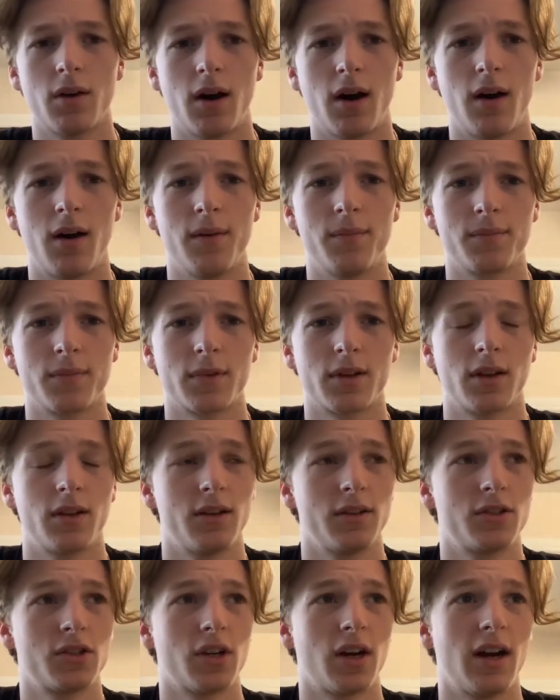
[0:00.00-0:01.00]
I'm gonna
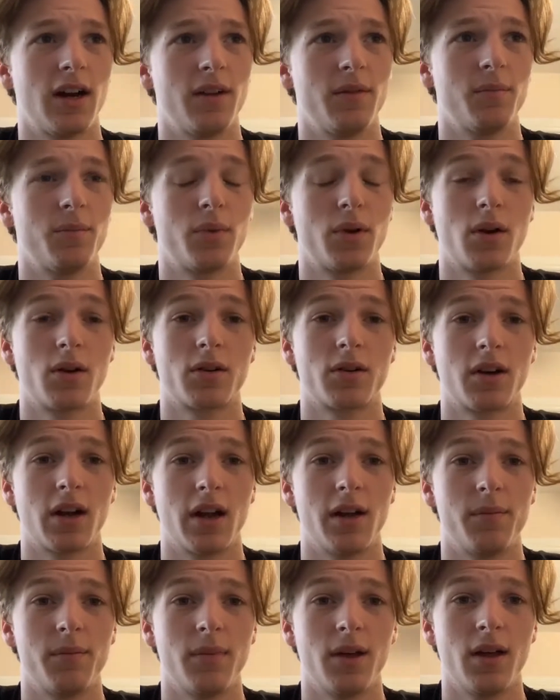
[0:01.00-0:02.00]
try and
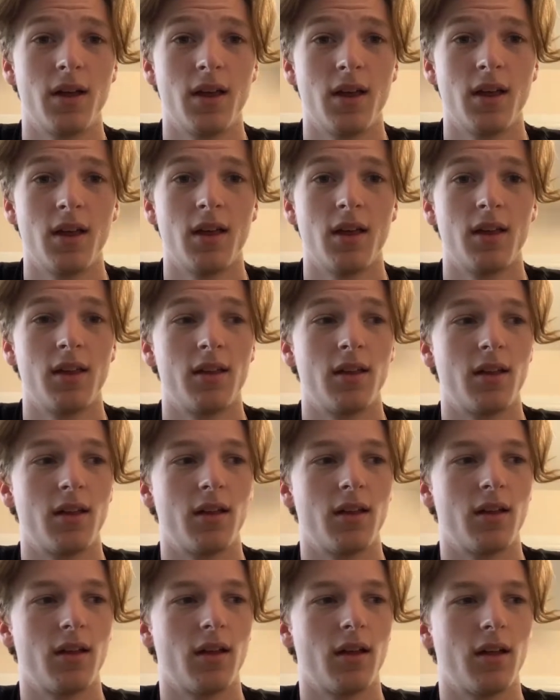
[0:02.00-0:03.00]
program.
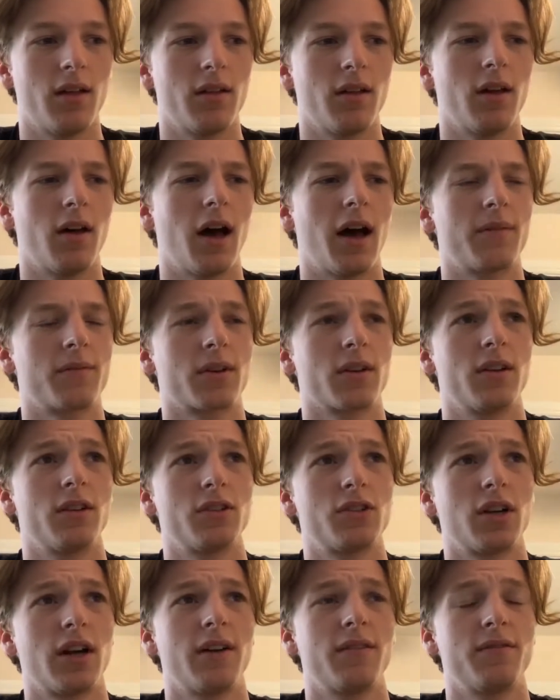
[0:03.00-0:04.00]
I'm gonna
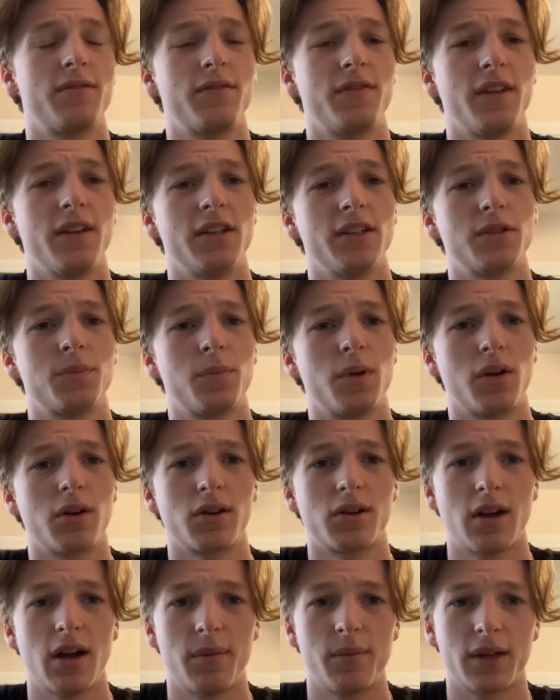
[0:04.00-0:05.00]
try and finish
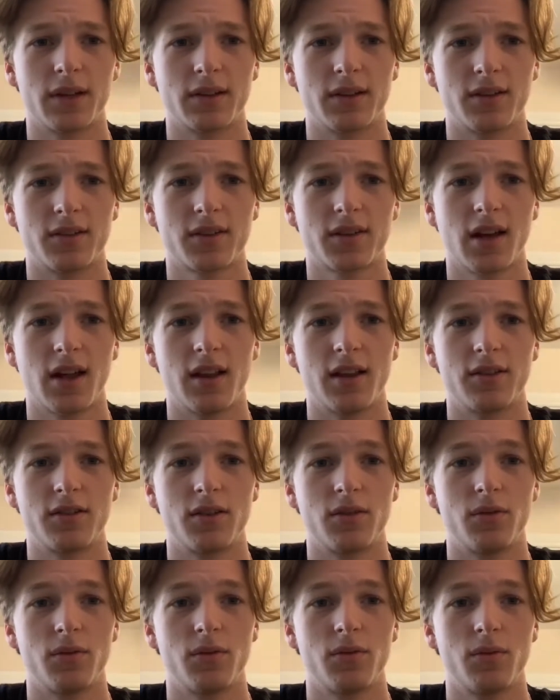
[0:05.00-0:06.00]
programming the
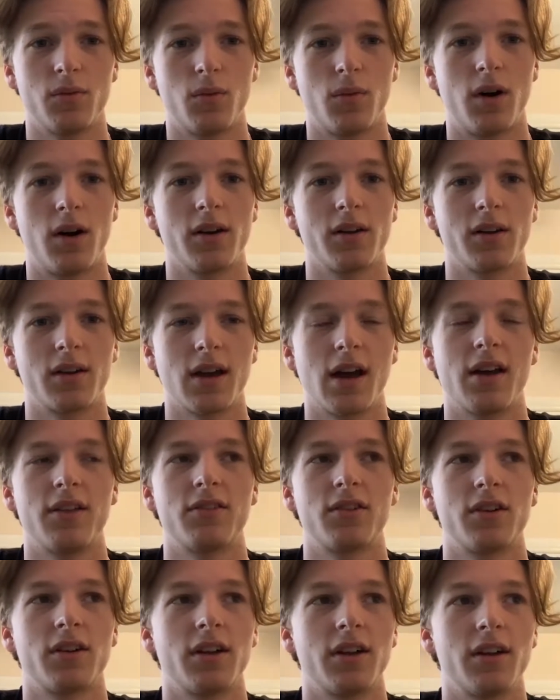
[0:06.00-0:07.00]
skeleton while you guys
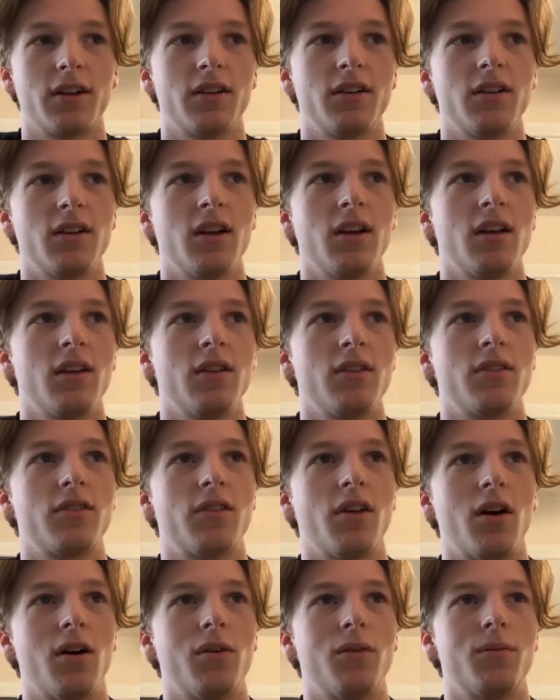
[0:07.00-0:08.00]
are here.
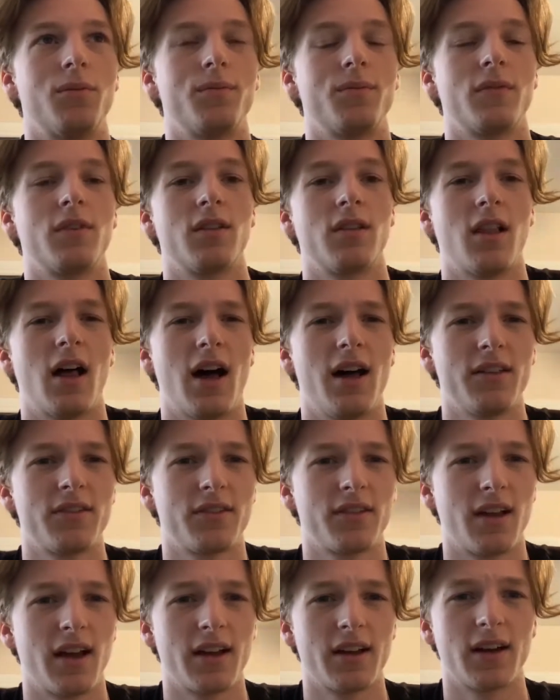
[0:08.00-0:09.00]
So last
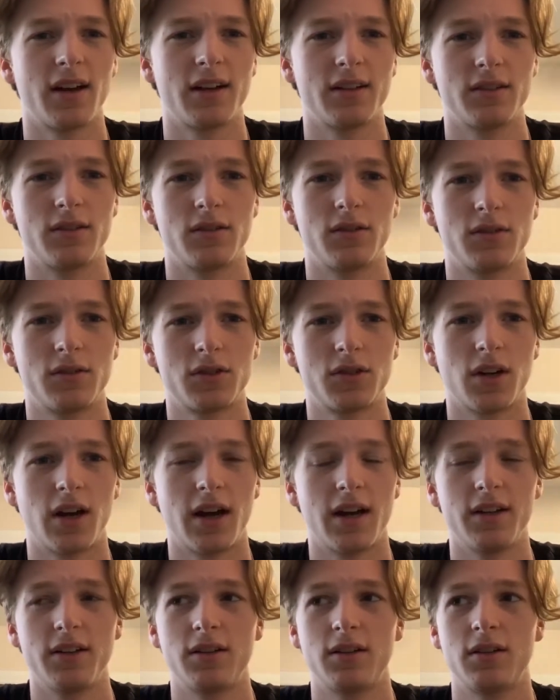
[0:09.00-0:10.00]
night I
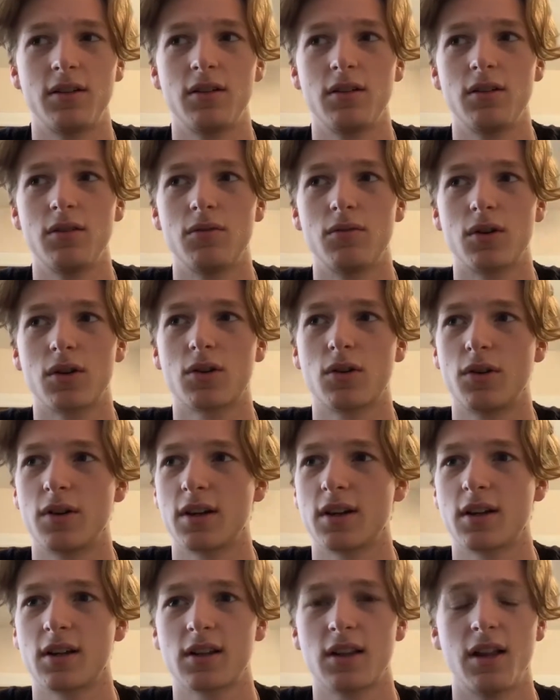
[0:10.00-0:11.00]
tried
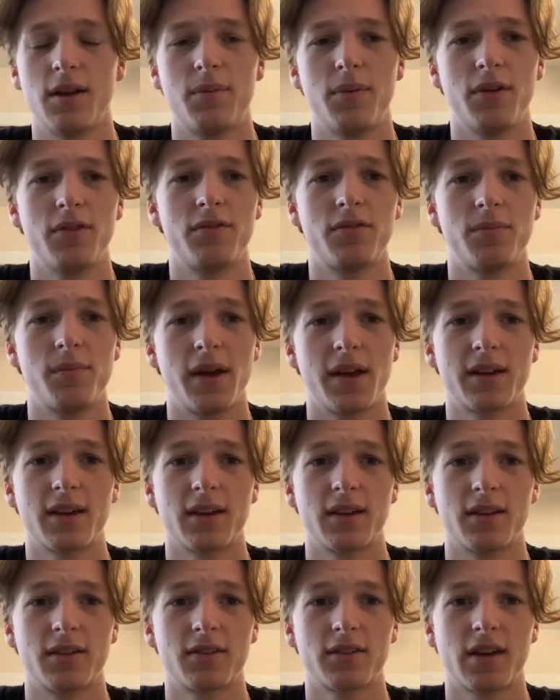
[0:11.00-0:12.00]
recording a clip of
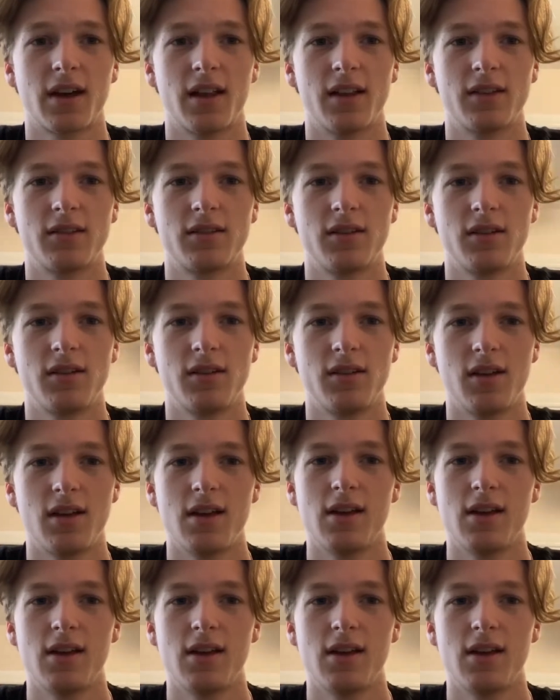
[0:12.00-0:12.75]
making a skeleton,